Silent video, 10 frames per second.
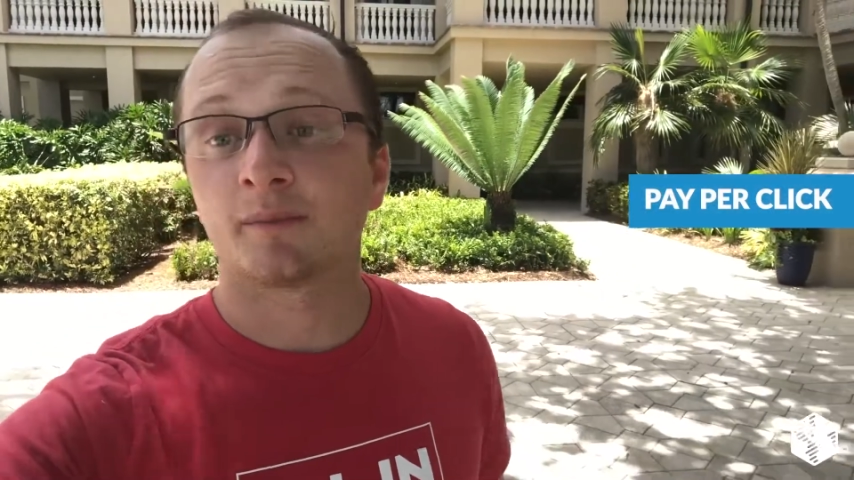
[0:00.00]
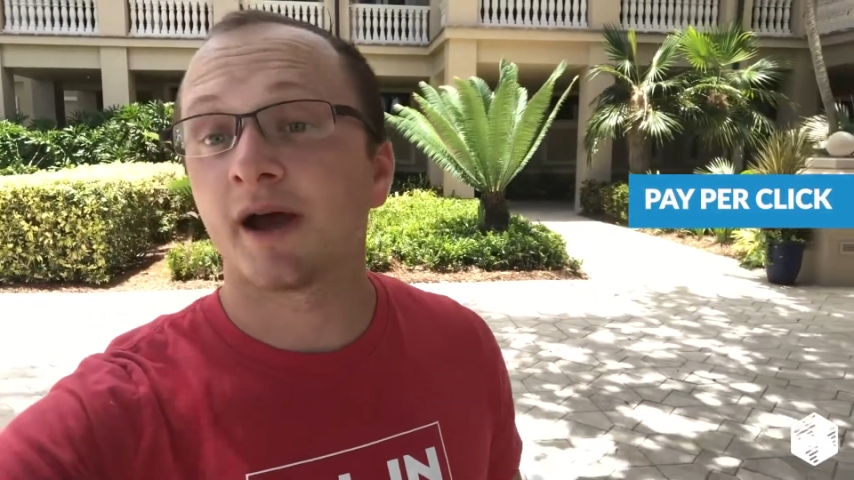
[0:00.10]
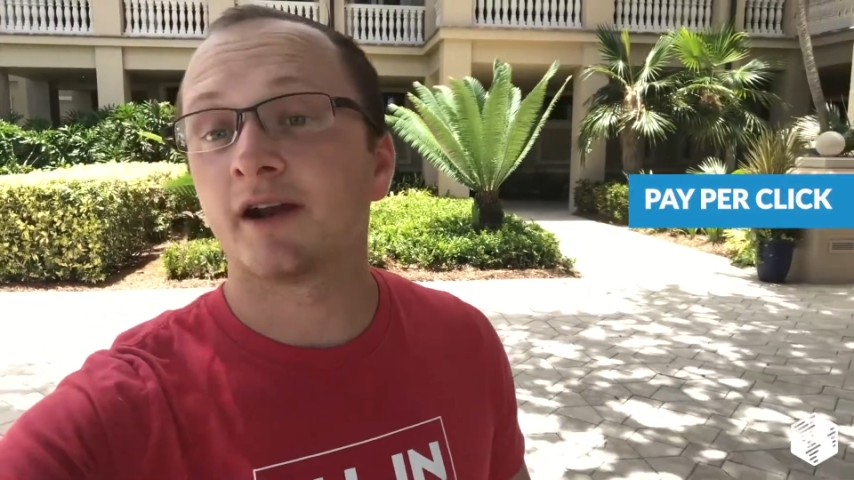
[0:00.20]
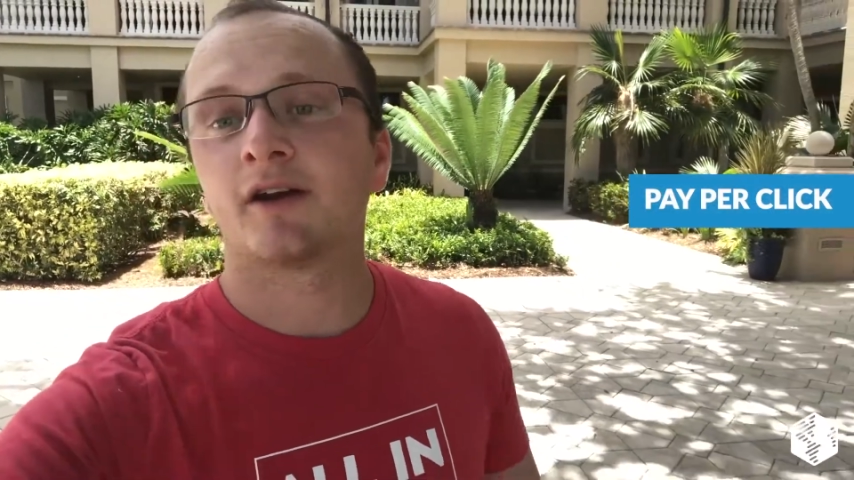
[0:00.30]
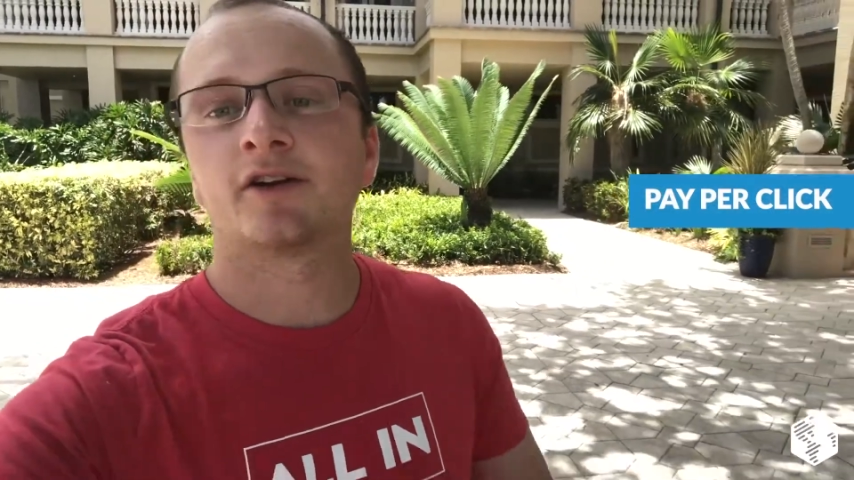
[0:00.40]

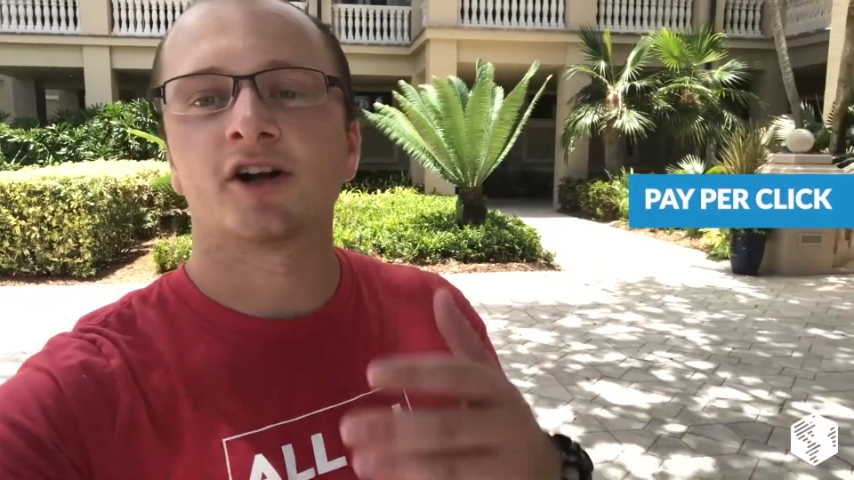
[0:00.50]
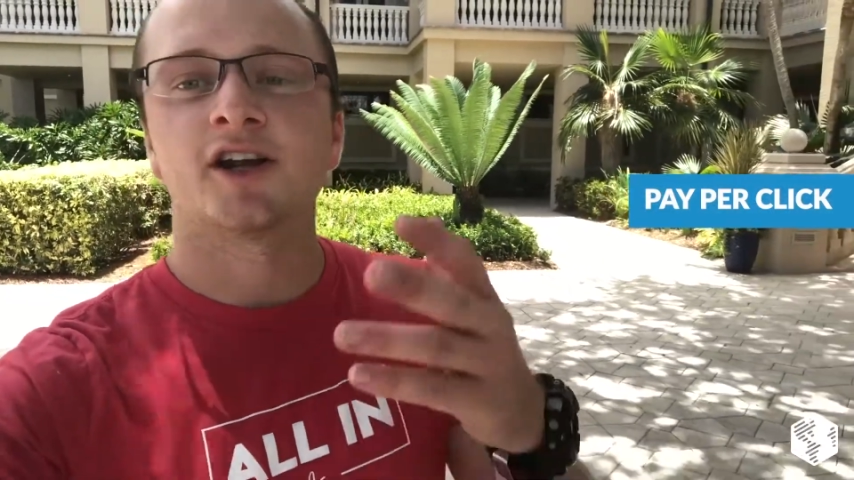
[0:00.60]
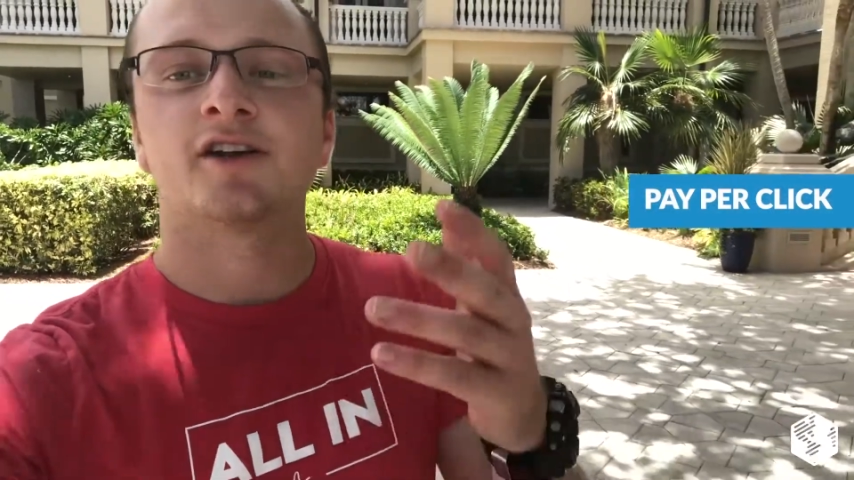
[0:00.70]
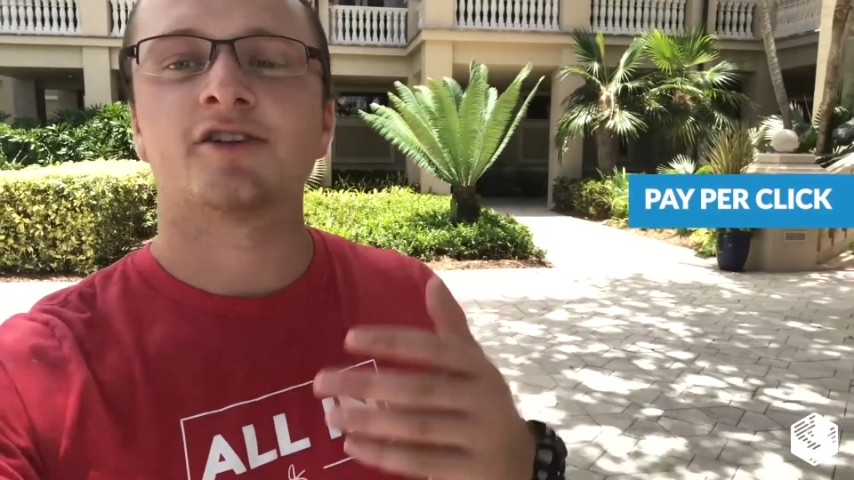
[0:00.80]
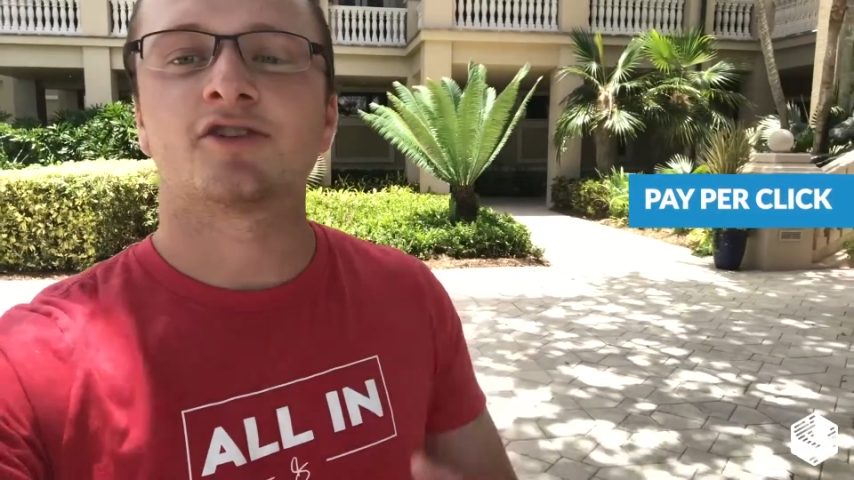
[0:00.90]
depending on your
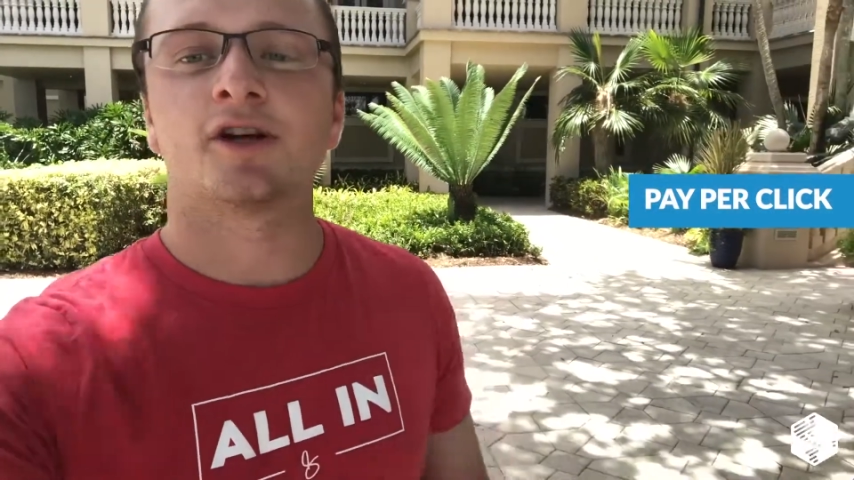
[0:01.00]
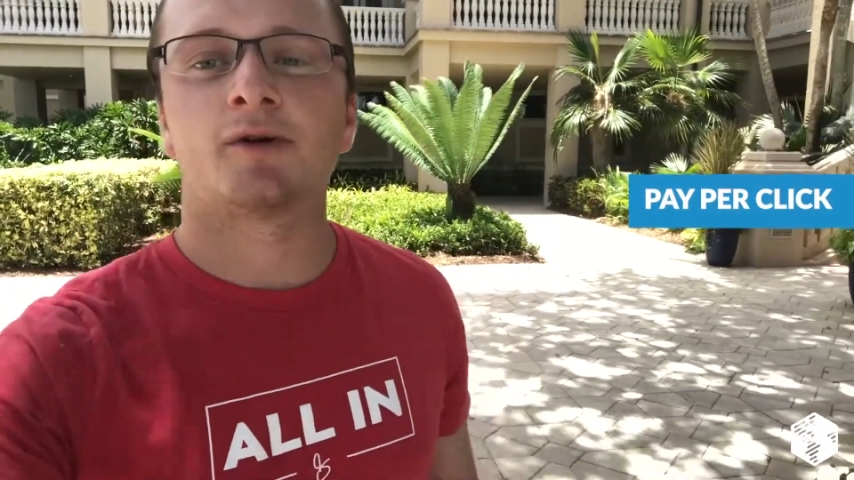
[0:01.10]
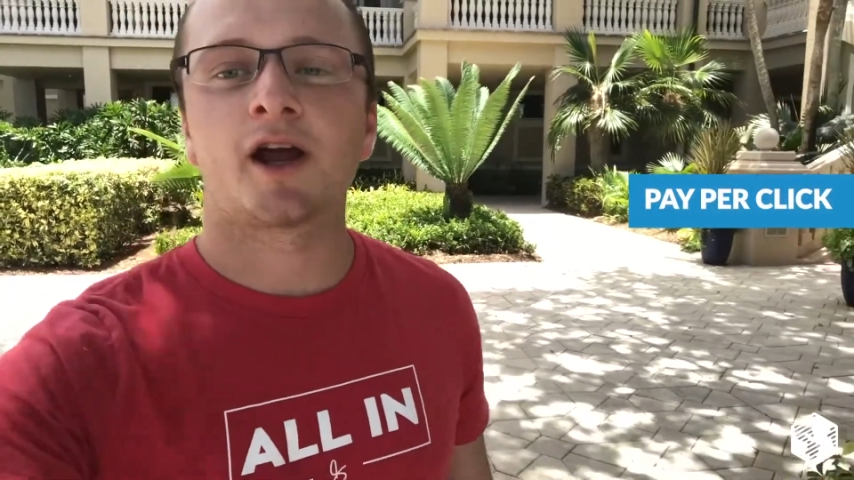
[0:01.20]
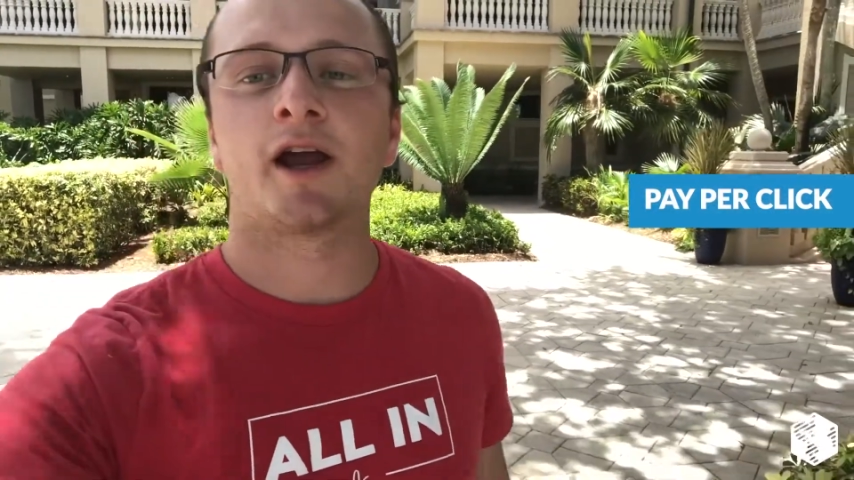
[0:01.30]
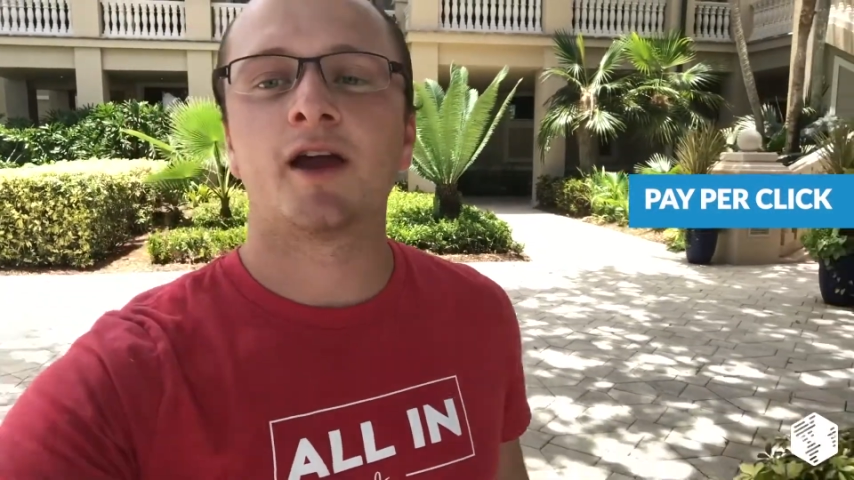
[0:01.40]
industry,
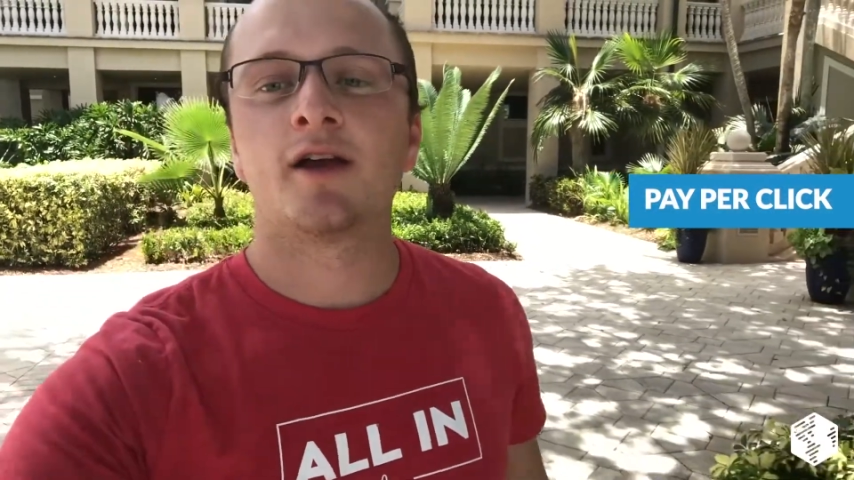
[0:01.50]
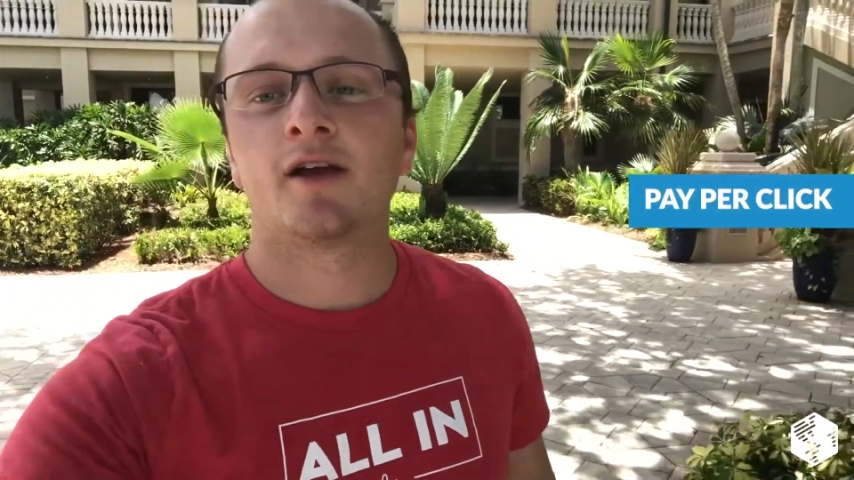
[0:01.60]
right?